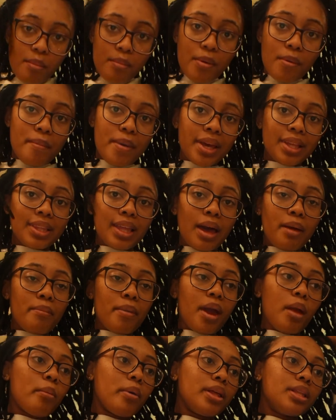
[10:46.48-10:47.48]
but make that
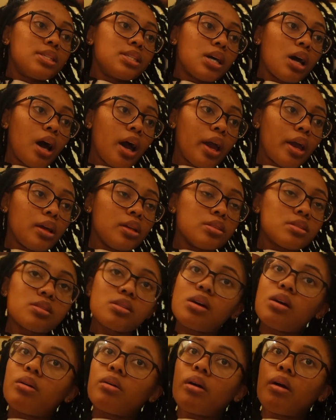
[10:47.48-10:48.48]
baby tight.
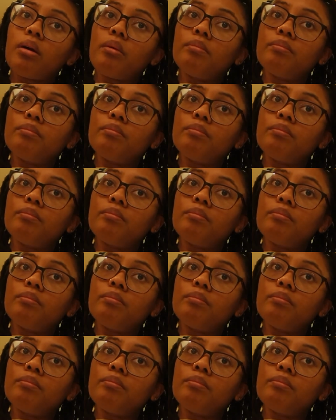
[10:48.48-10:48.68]
Okay.